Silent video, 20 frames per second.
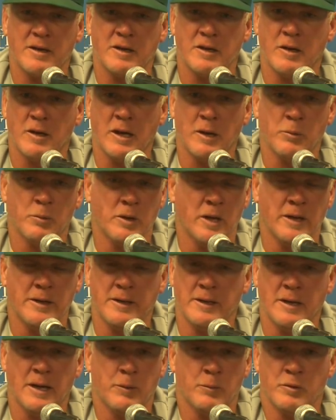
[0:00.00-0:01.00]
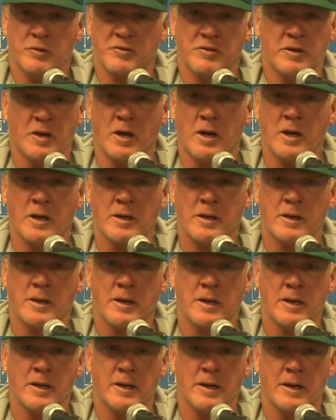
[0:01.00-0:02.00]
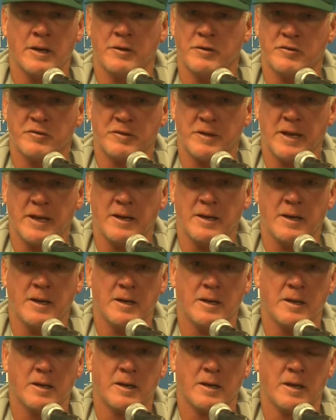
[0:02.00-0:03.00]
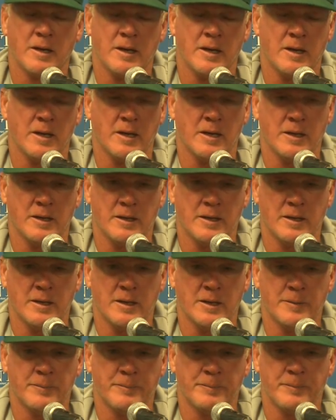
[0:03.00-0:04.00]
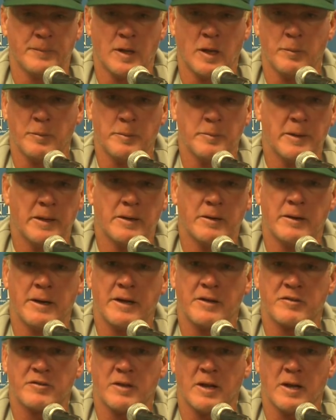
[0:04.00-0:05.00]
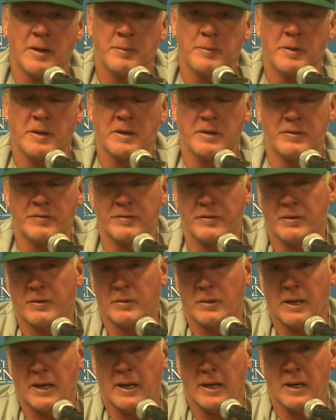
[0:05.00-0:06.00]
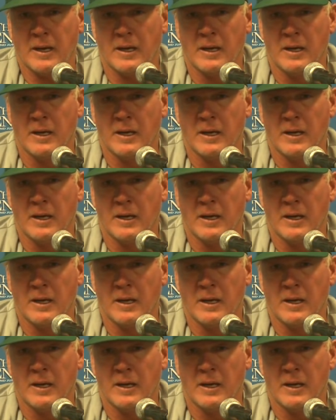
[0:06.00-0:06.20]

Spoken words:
I wasn't on, and I understand it, and I'll be better next time. And so I